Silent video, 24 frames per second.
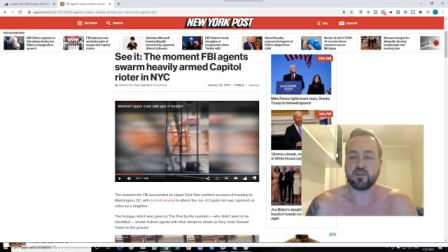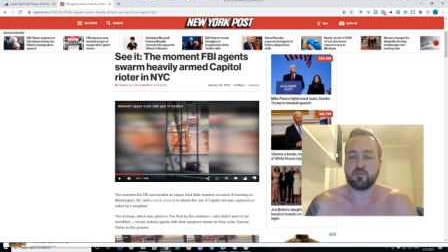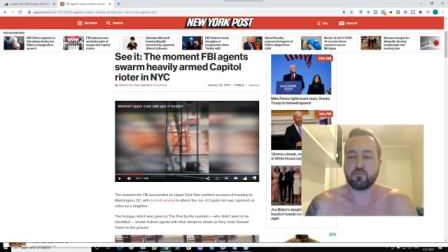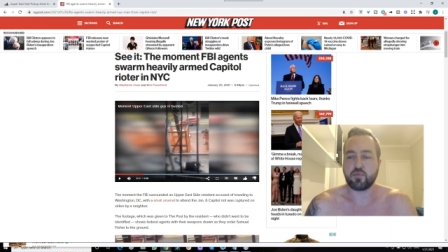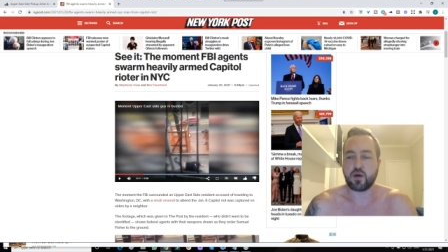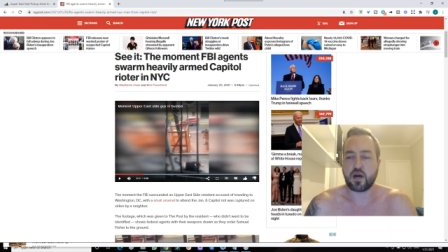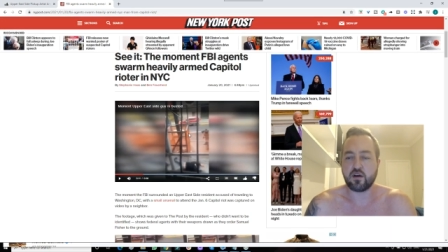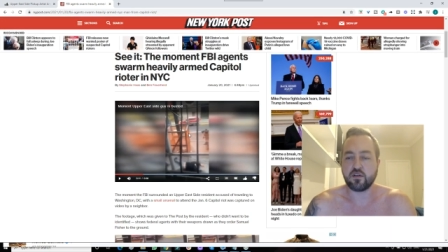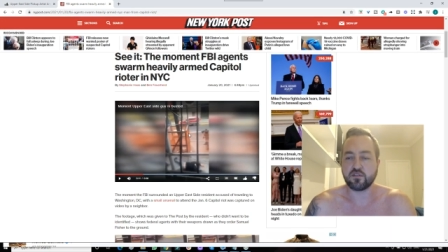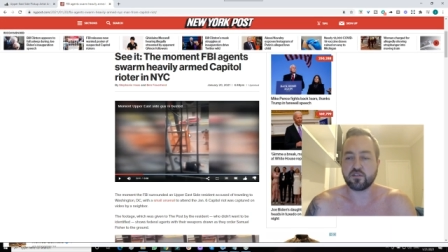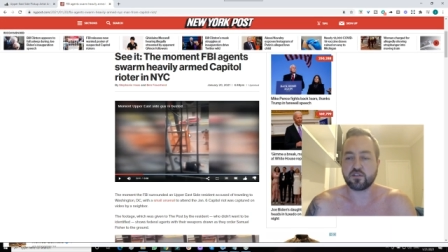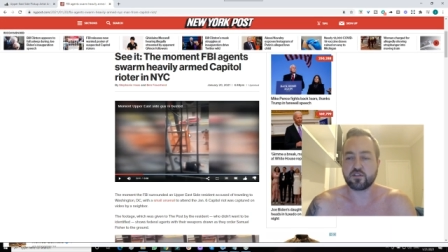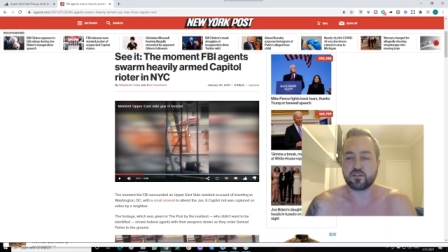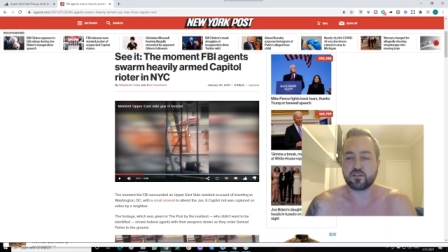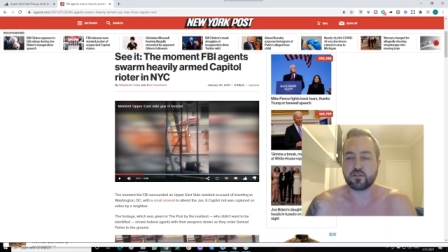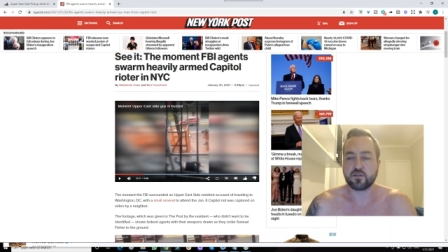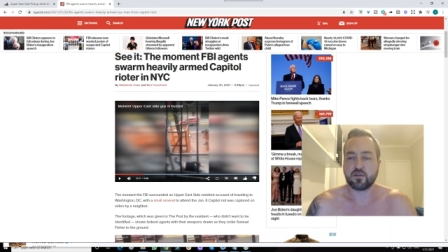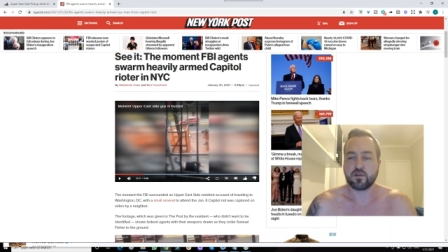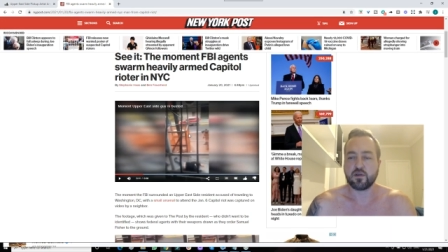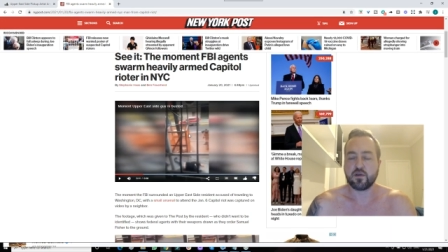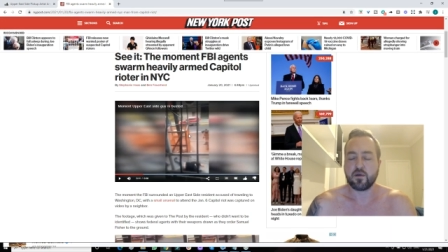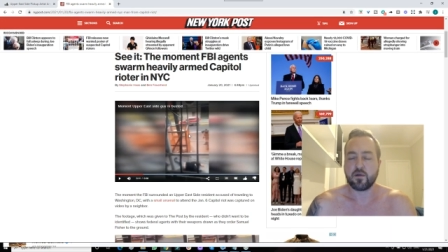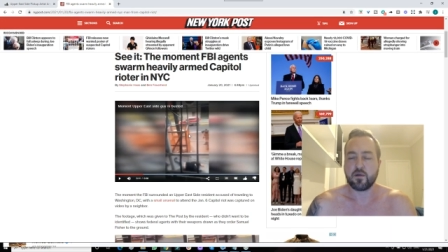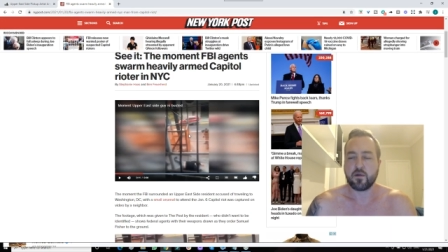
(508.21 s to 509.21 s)
pounds.
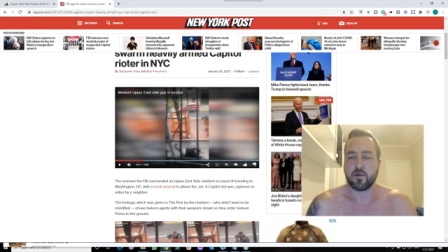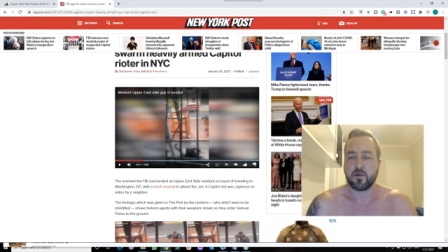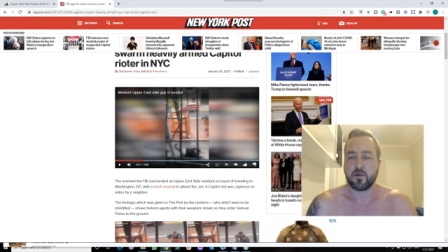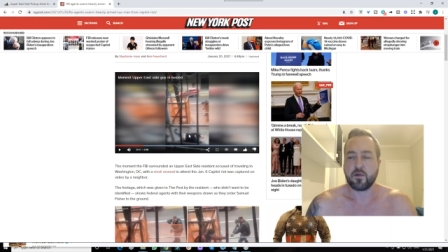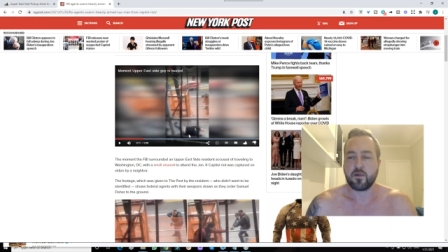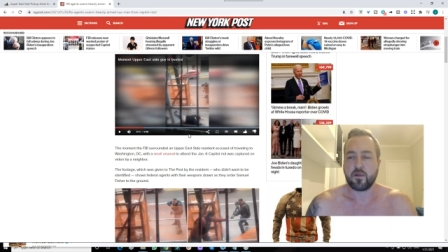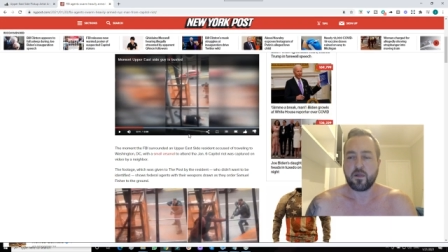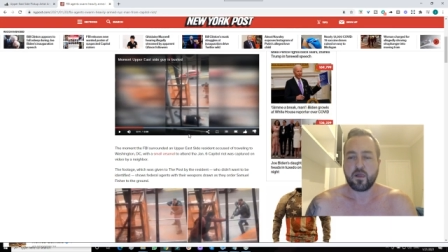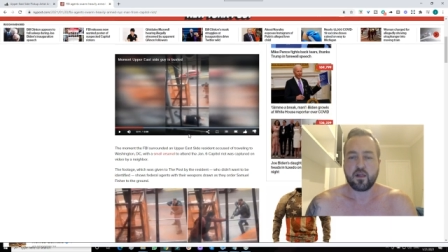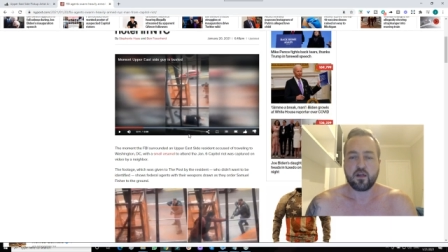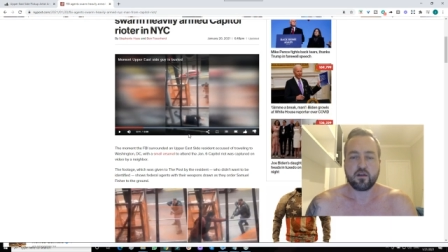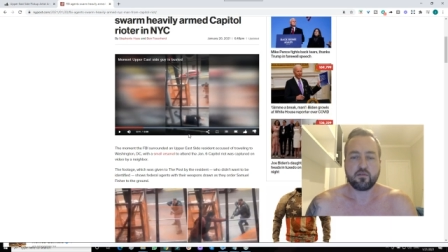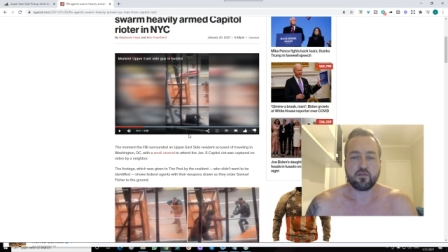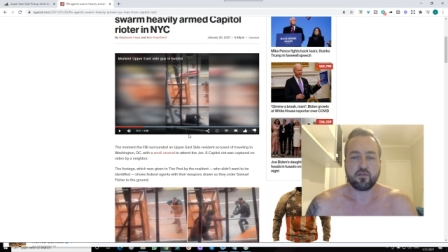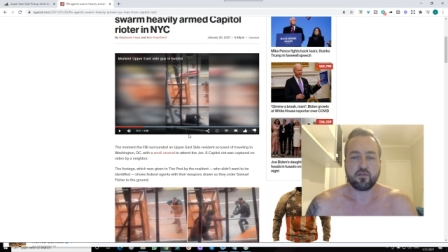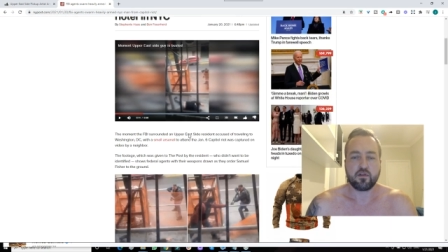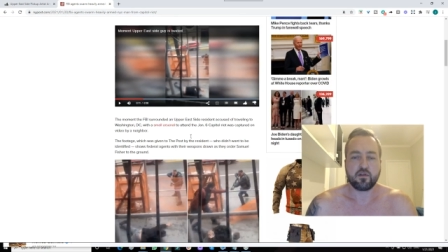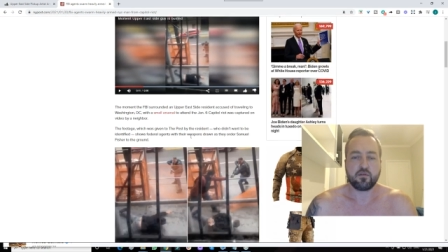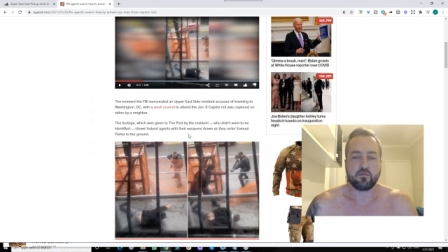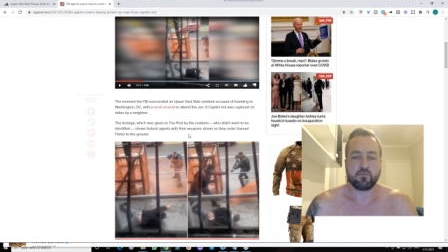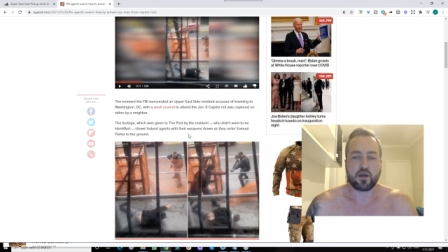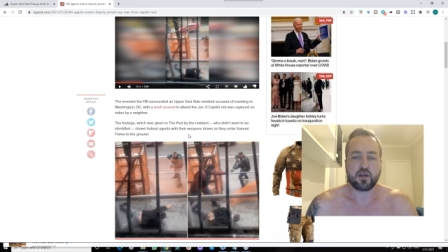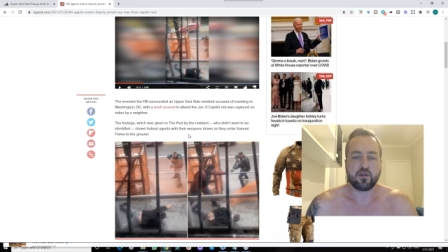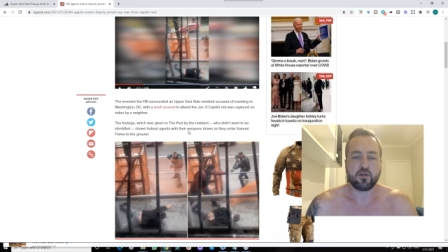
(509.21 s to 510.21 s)

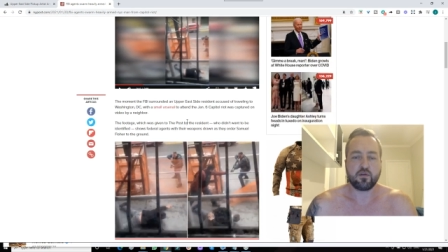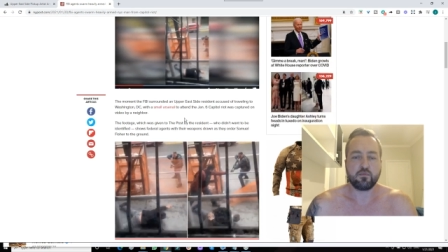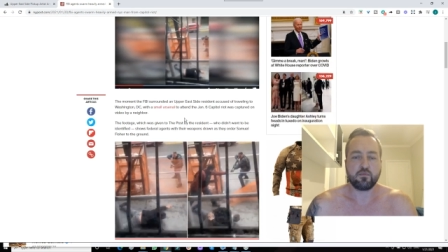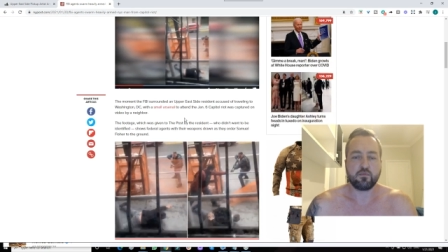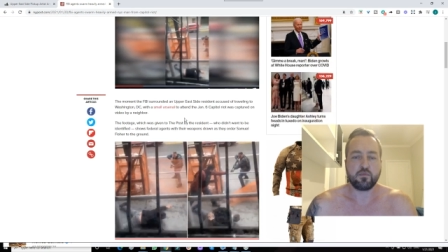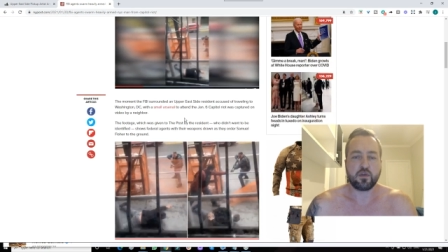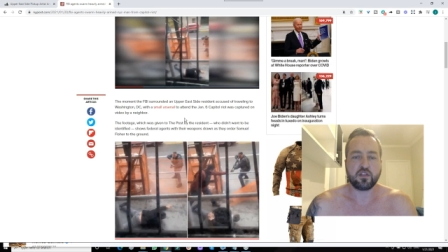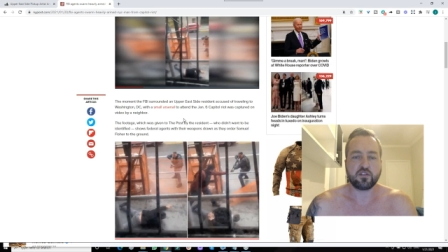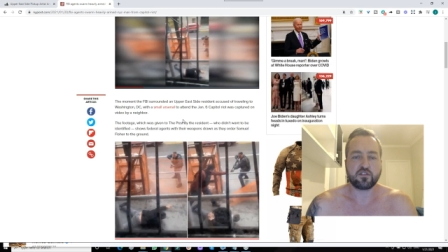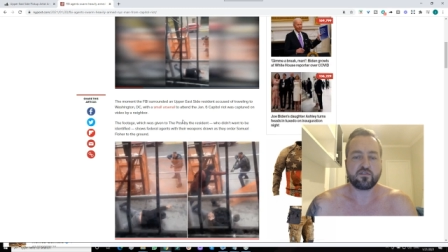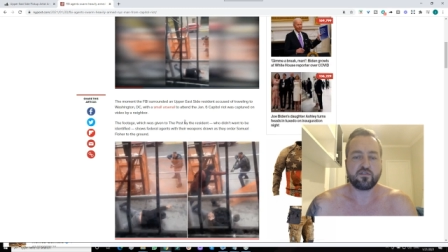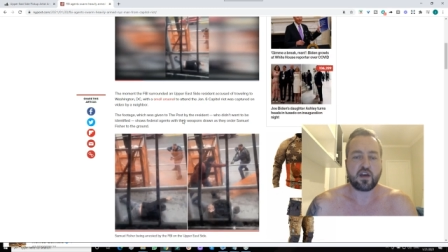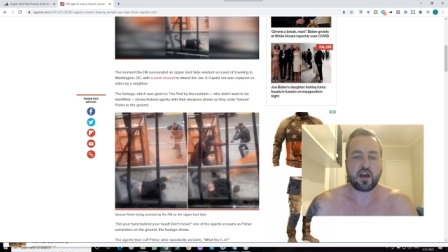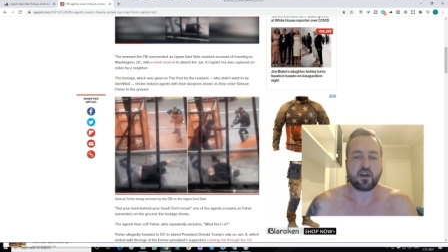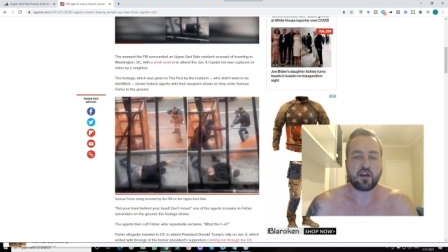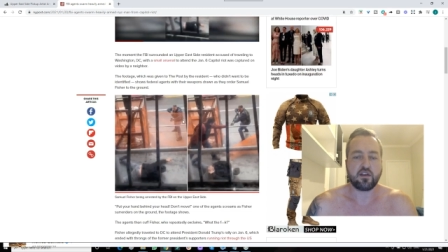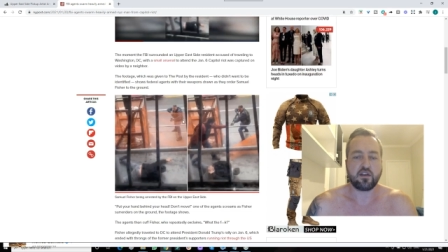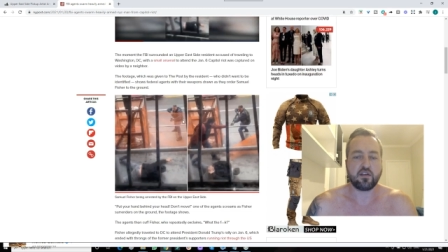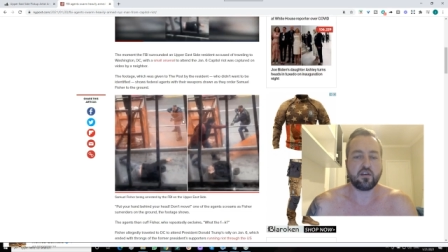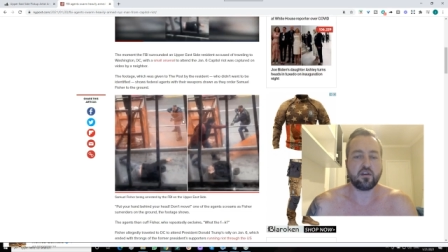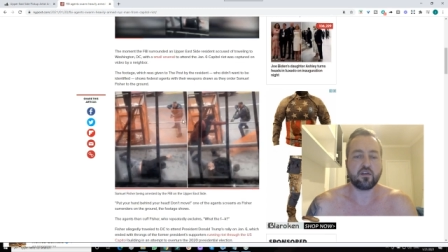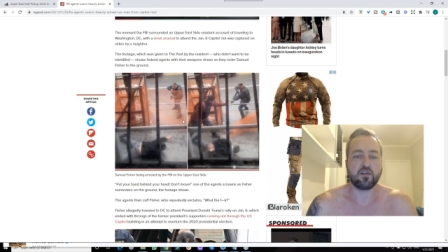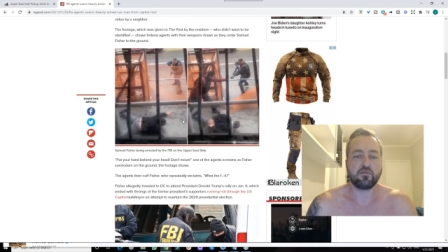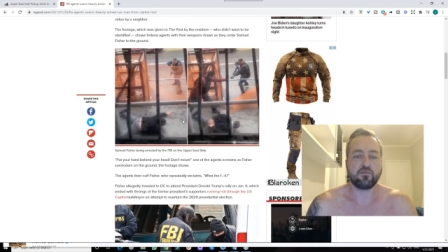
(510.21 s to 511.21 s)
By no means fat
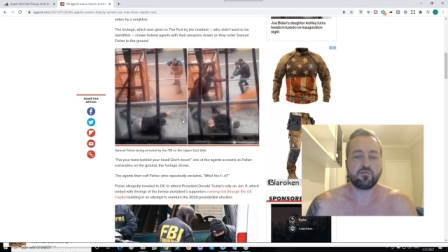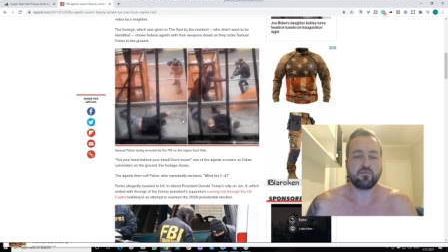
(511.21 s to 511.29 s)
here.